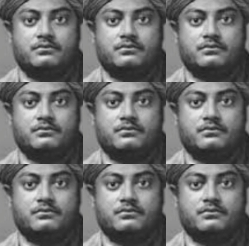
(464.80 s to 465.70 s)

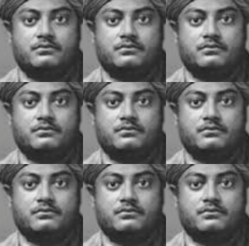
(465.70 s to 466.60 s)

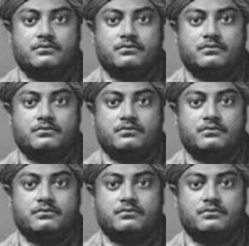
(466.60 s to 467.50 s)

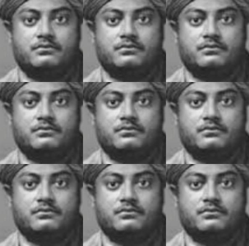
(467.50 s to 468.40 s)

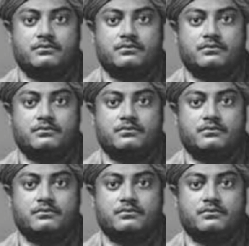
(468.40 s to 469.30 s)

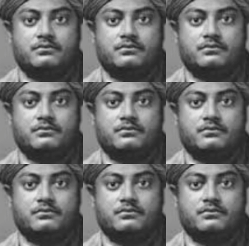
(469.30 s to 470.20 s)

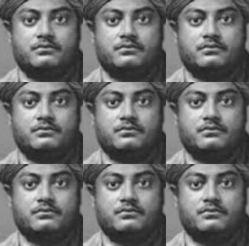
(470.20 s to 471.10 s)

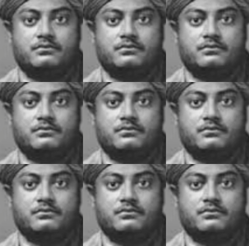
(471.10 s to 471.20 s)
This is a still picture; no speech is visible.